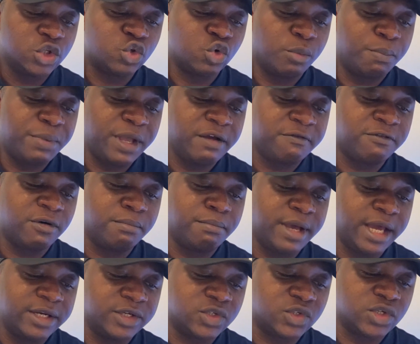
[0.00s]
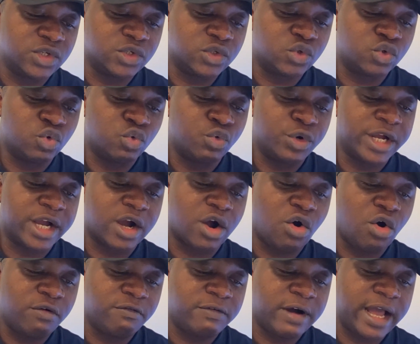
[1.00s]
to pay for medicines, to
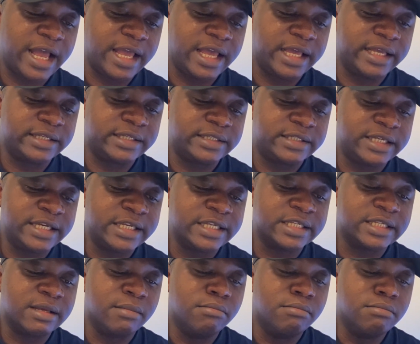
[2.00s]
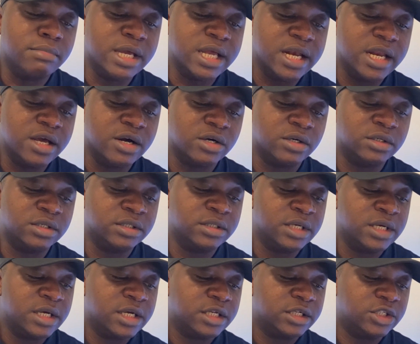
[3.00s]
recover a $6
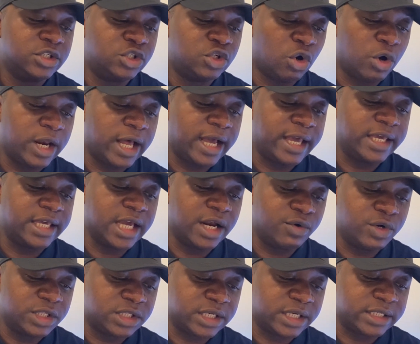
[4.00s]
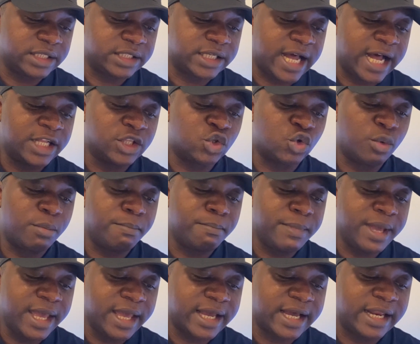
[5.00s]
million inheritance, and to
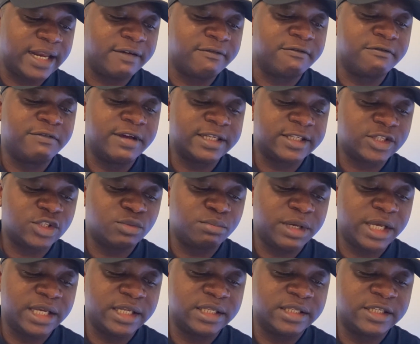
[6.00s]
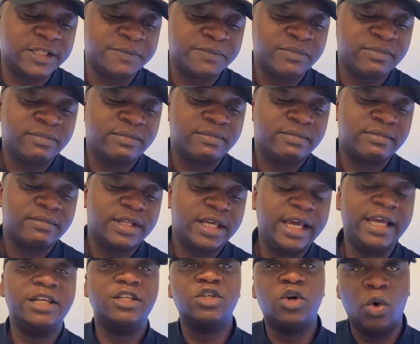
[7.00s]
make an investment
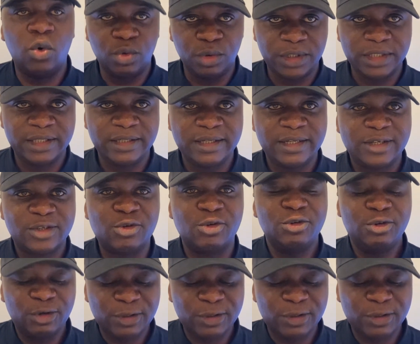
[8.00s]
in gold. So,